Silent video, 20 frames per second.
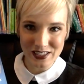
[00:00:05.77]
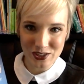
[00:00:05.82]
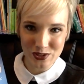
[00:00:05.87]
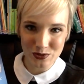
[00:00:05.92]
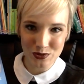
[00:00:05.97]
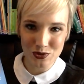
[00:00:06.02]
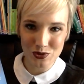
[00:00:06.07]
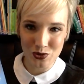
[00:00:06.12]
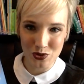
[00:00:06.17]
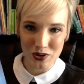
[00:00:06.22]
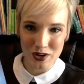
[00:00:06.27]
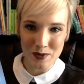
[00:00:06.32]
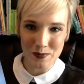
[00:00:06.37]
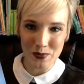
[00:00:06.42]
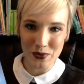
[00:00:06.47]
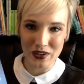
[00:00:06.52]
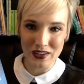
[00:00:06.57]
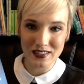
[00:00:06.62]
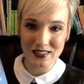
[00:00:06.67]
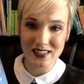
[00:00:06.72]
new
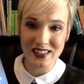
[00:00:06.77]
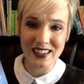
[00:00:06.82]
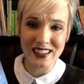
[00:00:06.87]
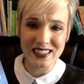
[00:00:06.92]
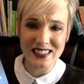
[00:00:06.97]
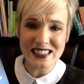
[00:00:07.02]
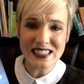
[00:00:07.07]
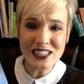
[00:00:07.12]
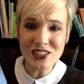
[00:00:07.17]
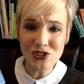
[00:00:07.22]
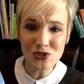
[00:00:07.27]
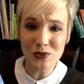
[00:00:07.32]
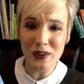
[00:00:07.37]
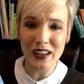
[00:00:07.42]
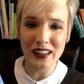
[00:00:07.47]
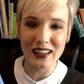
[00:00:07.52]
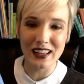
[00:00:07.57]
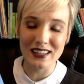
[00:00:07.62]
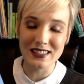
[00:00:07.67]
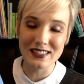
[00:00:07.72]
storybooks that teach
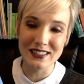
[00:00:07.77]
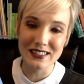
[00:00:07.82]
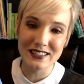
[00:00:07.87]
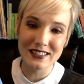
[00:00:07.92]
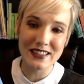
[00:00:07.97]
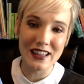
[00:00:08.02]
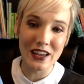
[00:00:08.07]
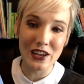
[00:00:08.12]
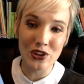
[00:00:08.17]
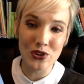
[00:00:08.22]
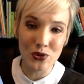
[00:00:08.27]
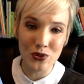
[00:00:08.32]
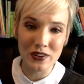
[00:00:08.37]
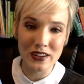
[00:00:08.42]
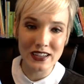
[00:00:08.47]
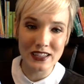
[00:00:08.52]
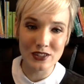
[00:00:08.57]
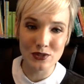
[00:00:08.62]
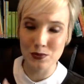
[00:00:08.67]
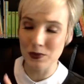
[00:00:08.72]
great lessons that your
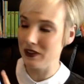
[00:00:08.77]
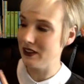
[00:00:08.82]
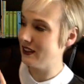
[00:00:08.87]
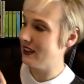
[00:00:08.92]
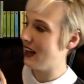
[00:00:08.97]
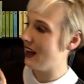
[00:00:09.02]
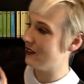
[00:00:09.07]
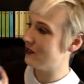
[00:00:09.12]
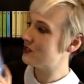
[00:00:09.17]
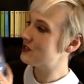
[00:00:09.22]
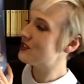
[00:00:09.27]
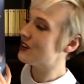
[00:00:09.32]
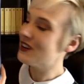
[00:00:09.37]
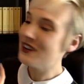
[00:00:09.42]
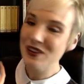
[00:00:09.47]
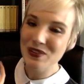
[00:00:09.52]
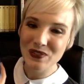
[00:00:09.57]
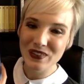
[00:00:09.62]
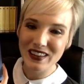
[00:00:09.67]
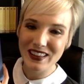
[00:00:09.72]
kids will love.
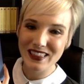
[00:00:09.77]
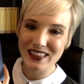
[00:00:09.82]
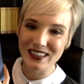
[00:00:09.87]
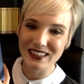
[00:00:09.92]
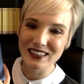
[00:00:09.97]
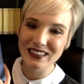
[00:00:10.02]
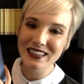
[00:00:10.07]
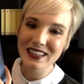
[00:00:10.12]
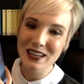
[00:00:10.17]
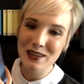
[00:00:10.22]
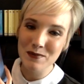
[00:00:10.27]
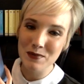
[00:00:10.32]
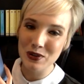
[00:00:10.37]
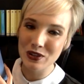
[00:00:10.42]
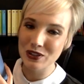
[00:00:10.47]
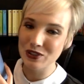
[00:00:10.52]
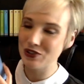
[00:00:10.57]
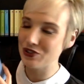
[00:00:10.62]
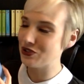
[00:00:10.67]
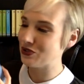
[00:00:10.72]
Starting with
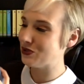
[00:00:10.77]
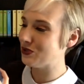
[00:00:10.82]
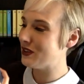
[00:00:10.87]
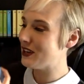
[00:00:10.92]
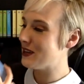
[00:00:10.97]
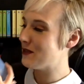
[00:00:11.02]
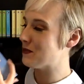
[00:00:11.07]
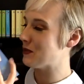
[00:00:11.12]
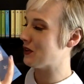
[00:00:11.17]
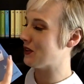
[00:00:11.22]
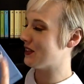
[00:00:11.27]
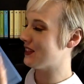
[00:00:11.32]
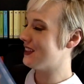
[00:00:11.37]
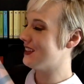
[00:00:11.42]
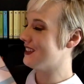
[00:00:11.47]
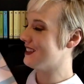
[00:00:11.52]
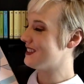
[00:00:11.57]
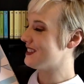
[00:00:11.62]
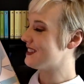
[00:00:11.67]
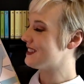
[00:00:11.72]
Lemur Dreamer.
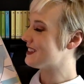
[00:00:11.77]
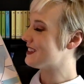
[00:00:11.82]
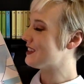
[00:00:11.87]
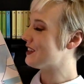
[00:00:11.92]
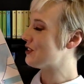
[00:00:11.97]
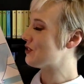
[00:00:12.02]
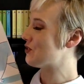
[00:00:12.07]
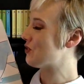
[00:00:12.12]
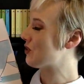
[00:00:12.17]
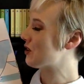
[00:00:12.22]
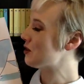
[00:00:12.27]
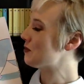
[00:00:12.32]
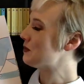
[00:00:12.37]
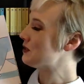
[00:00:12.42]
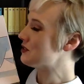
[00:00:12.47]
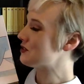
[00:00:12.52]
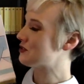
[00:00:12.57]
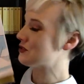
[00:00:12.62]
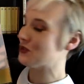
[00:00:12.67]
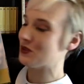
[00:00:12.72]
This is an adorable
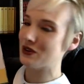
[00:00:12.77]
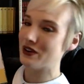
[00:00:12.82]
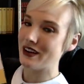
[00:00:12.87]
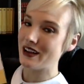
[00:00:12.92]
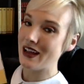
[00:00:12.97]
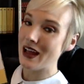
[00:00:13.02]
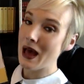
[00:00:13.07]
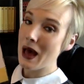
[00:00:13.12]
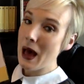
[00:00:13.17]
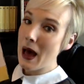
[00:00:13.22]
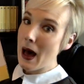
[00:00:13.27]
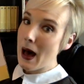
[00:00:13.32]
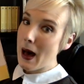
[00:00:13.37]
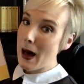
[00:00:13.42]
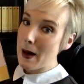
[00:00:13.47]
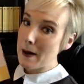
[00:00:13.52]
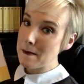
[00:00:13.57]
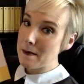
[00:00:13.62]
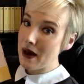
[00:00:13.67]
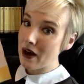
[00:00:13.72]
story
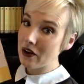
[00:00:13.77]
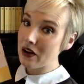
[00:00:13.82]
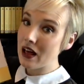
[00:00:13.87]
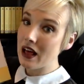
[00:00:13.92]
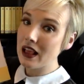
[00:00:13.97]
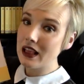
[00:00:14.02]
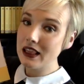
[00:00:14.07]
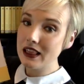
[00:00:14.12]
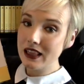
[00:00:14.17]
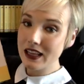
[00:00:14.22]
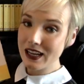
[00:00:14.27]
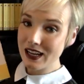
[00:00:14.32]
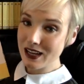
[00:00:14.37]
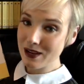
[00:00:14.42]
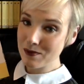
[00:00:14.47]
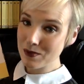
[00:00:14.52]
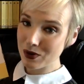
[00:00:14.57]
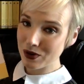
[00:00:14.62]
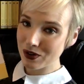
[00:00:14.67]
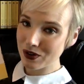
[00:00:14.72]
about a
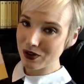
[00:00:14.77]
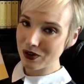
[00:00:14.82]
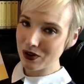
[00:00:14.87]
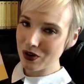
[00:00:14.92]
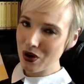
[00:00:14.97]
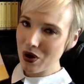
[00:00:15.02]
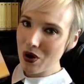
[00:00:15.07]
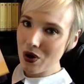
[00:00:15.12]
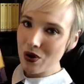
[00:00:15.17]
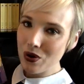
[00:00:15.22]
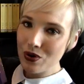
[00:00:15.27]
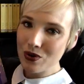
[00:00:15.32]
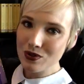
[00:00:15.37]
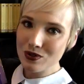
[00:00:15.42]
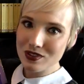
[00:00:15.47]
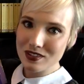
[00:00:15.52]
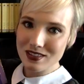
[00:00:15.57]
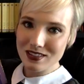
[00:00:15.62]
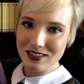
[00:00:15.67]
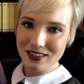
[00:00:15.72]
lemur who
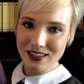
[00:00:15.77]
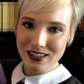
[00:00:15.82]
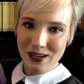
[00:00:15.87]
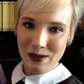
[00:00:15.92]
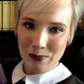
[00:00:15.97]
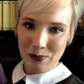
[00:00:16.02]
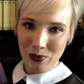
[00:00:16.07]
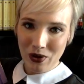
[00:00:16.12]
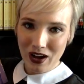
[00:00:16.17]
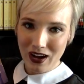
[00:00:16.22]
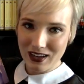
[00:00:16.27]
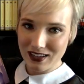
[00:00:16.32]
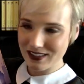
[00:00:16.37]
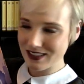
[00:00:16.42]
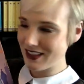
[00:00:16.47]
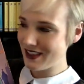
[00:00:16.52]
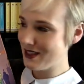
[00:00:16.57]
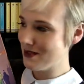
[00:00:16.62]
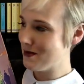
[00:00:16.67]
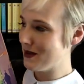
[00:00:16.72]
sleepwalks
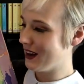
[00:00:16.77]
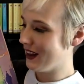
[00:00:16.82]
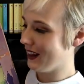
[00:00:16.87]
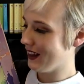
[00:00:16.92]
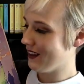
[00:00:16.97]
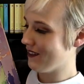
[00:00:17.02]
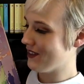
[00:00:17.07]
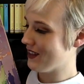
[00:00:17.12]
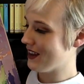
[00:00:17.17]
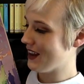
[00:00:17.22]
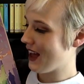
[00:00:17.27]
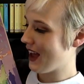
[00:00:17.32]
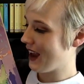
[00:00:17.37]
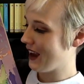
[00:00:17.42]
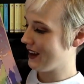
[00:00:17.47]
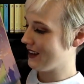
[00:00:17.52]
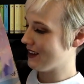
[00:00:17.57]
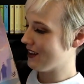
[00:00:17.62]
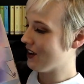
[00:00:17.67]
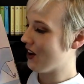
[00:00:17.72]
in the middle of the
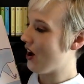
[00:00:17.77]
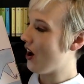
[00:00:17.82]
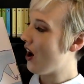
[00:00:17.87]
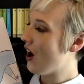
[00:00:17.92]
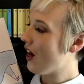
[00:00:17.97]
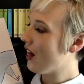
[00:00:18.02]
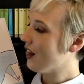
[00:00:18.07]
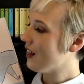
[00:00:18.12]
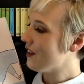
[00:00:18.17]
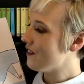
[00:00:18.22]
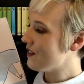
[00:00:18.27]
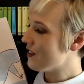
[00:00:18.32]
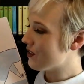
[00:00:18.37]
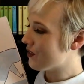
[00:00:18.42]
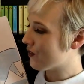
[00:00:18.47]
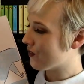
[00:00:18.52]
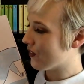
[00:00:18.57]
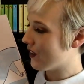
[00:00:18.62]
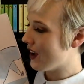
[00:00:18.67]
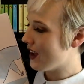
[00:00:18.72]
night, and all of his
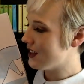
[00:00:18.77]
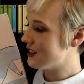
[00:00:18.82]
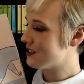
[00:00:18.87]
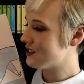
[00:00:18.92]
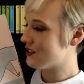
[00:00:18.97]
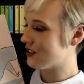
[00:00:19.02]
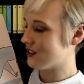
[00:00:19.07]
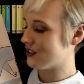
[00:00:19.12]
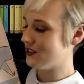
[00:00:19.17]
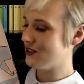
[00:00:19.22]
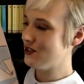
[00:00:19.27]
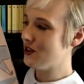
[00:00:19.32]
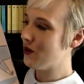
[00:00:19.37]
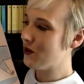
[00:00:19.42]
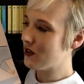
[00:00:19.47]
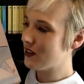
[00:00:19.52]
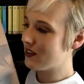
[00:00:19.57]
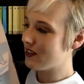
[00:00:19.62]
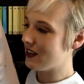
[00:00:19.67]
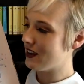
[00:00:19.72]
friends start to
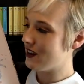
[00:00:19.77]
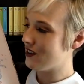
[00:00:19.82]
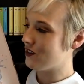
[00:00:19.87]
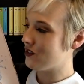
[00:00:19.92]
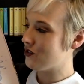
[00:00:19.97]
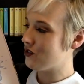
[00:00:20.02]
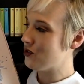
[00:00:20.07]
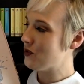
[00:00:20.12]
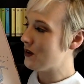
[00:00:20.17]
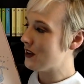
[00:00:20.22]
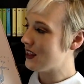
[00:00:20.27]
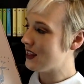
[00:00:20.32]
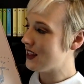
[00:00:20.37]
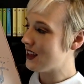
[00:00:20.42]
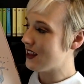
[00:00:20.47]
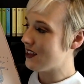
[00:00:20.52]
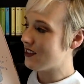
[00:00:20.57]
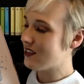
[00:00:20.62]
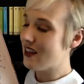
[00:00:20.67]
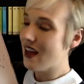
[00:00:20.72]
notice that he's doing
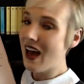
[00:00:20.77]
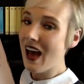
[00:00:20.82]
this